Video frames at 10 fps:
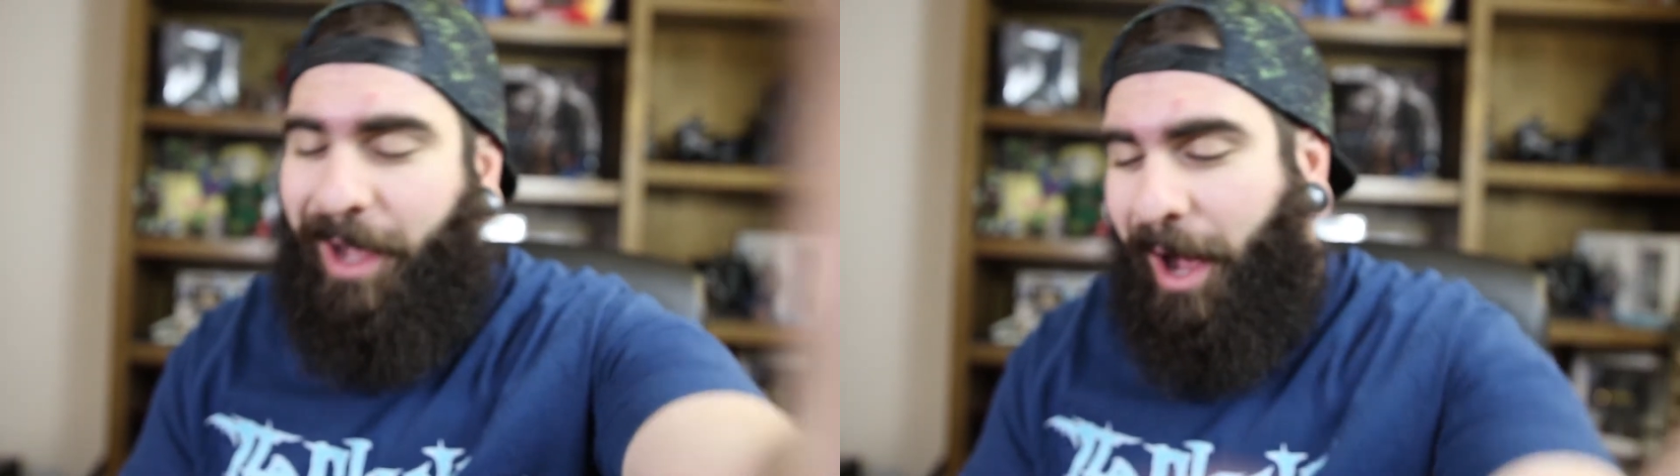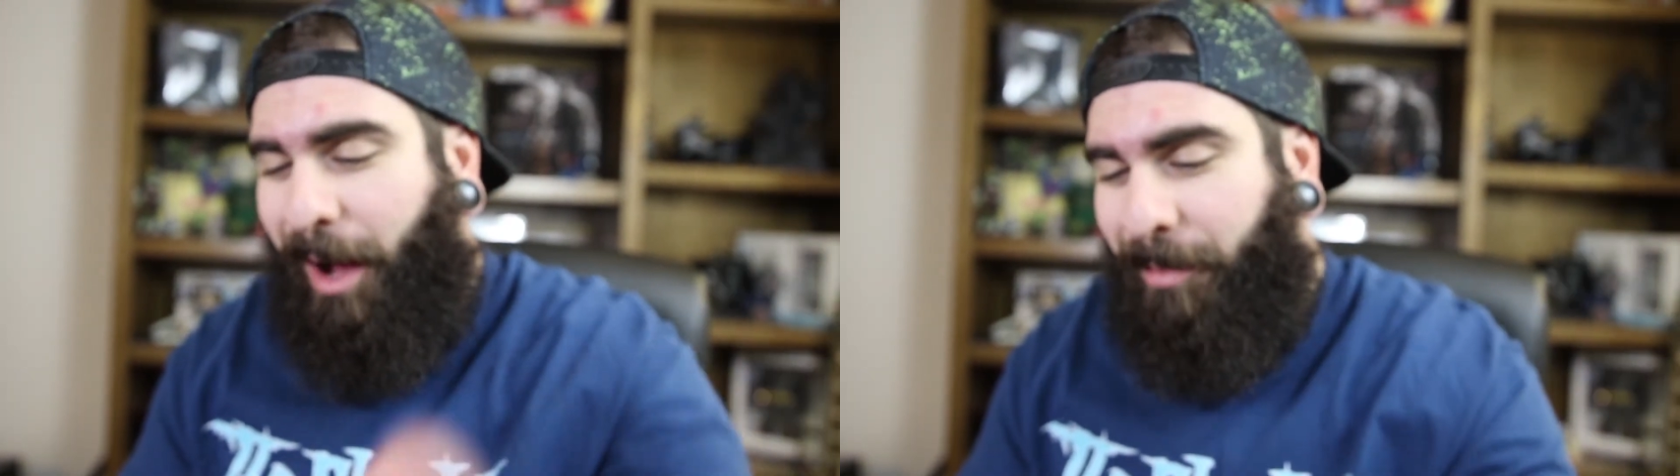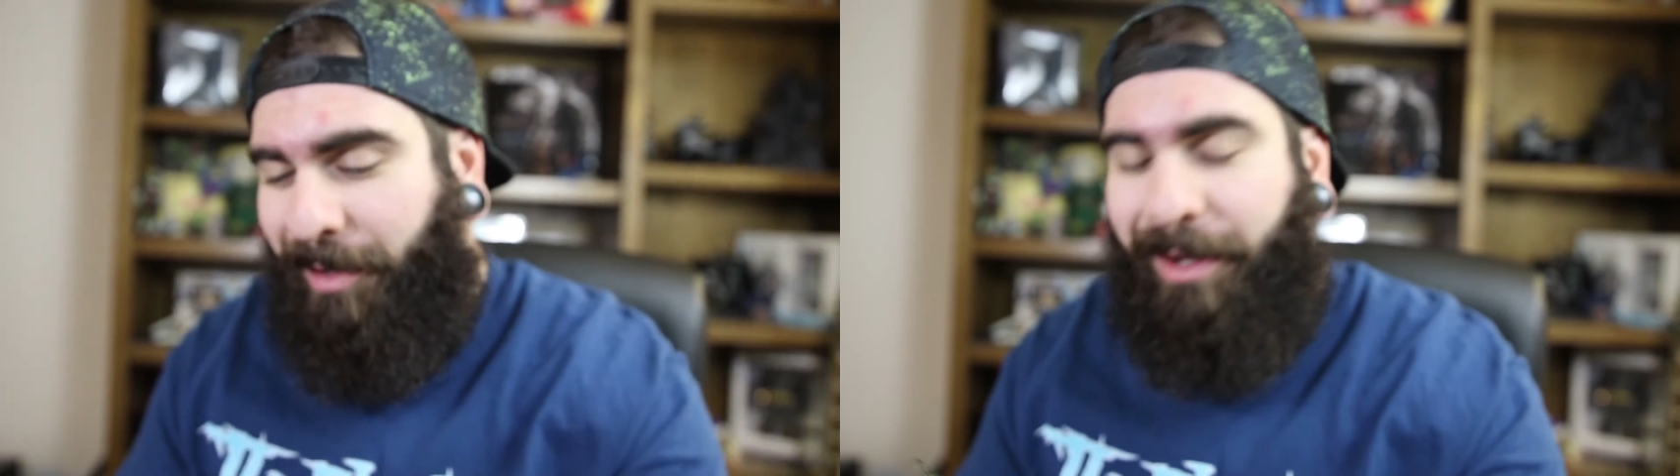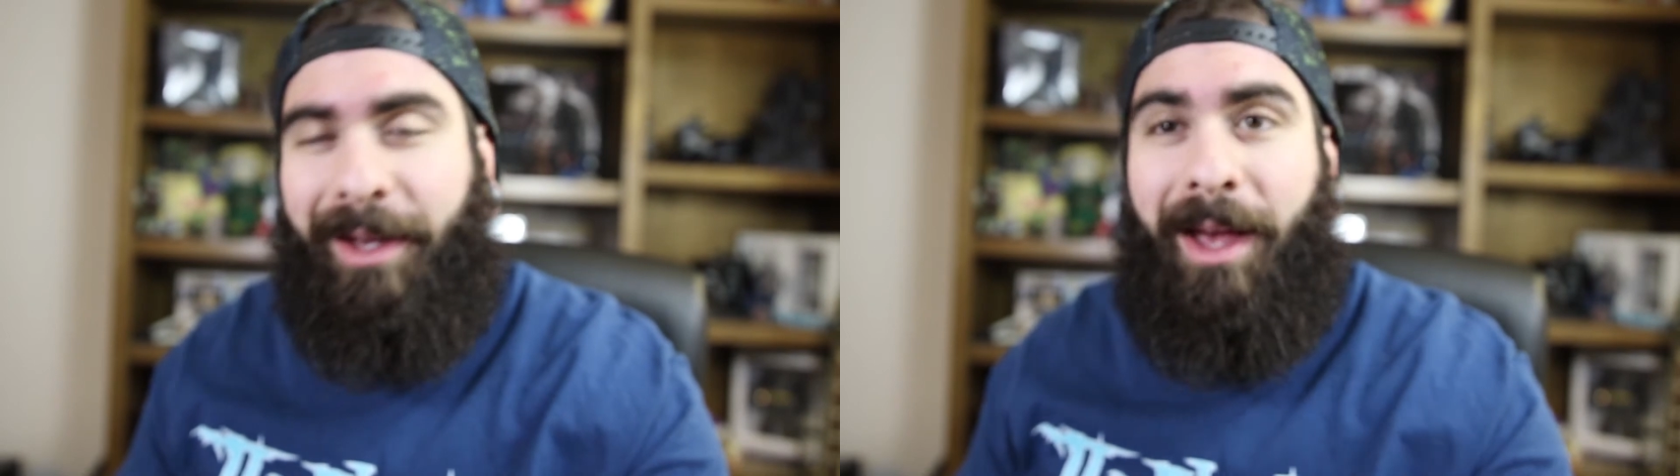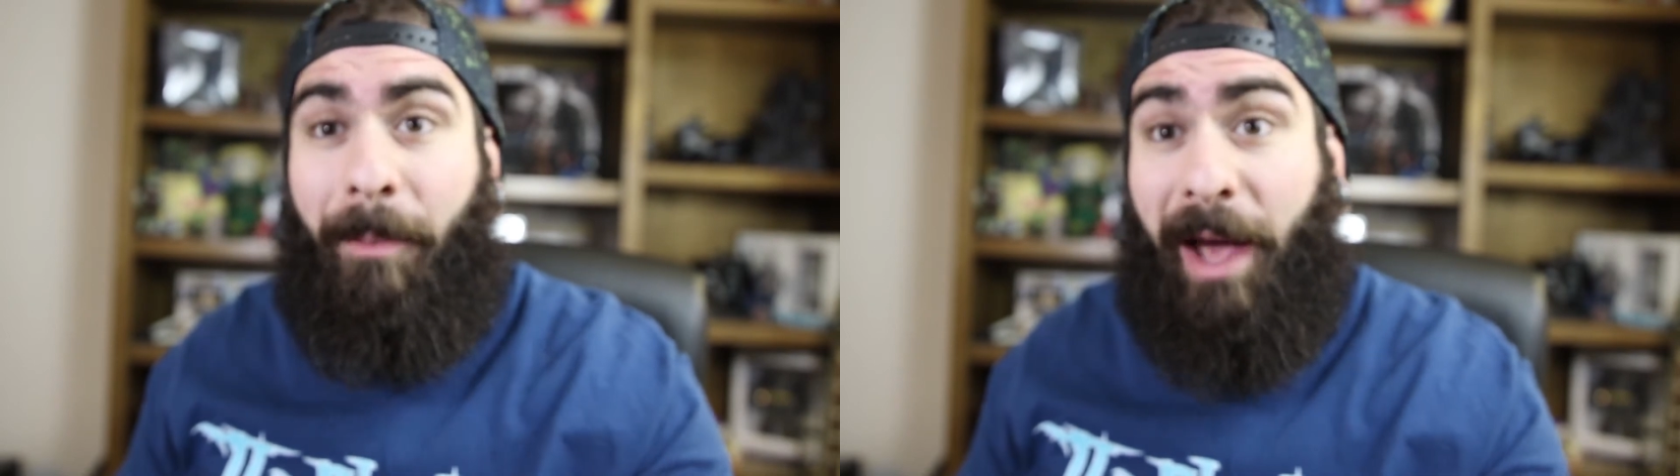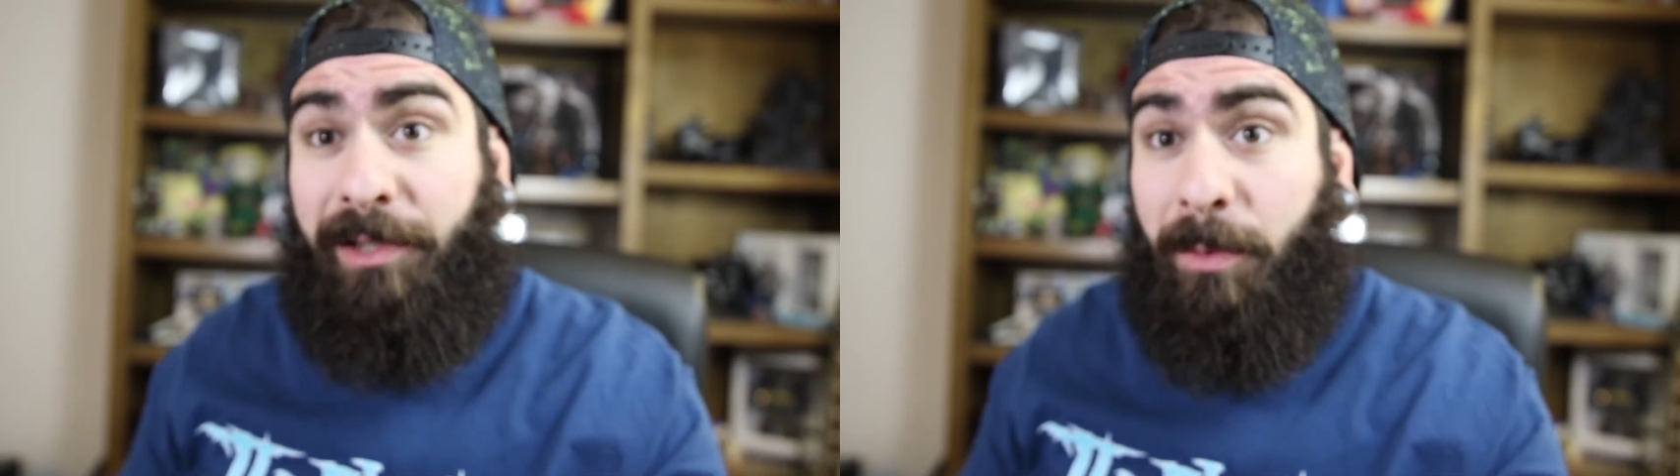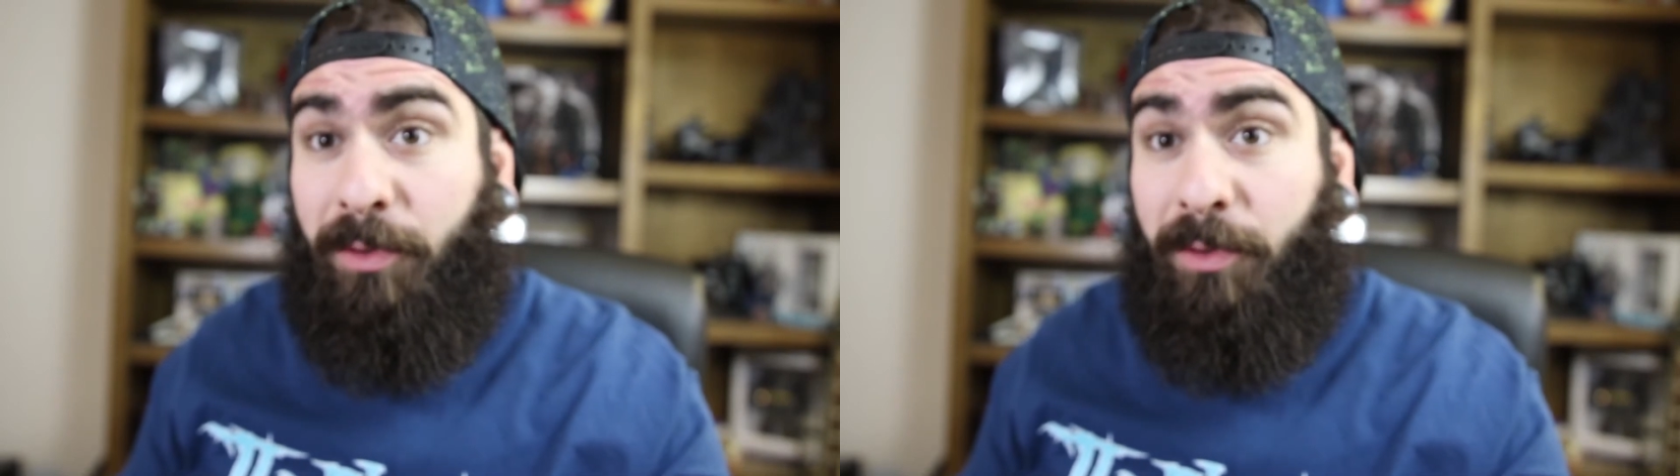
Um, maximum